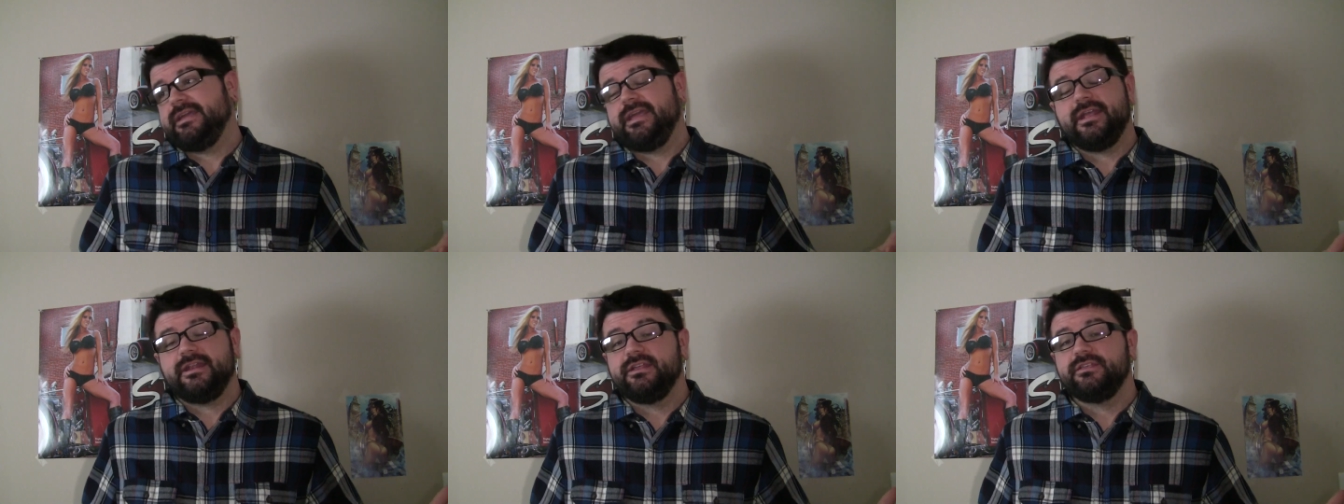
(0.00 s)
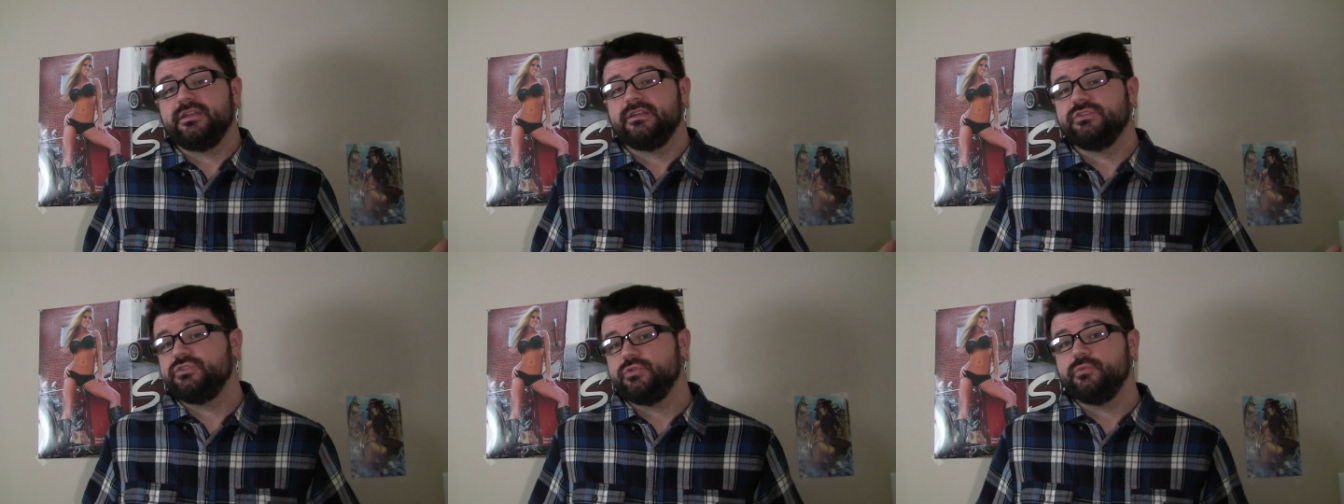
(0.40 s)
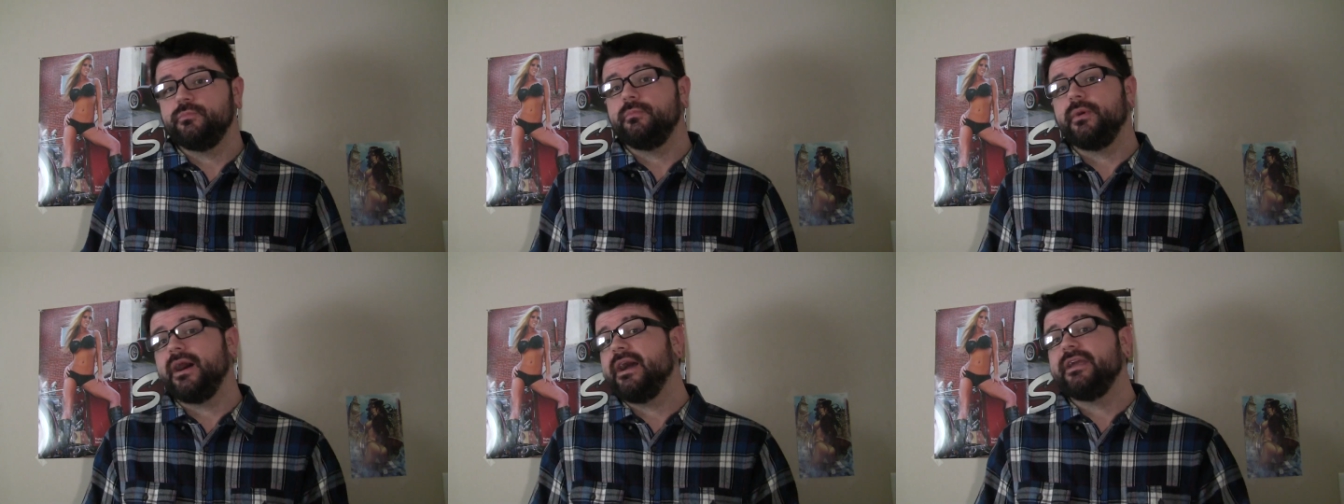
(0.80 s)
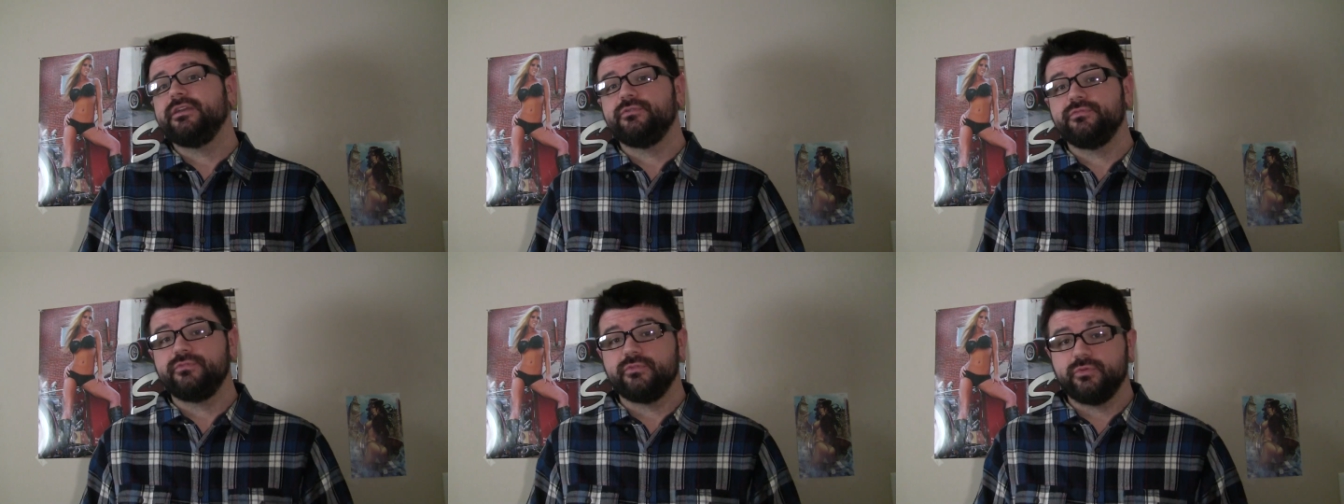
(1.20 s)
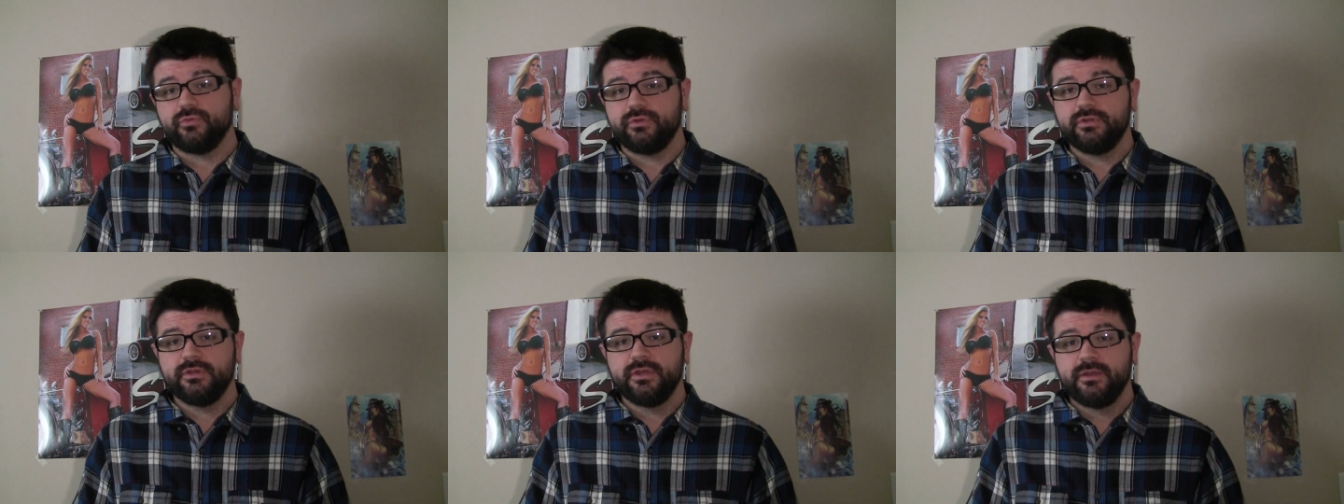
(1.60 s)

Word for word: anything to buy you food,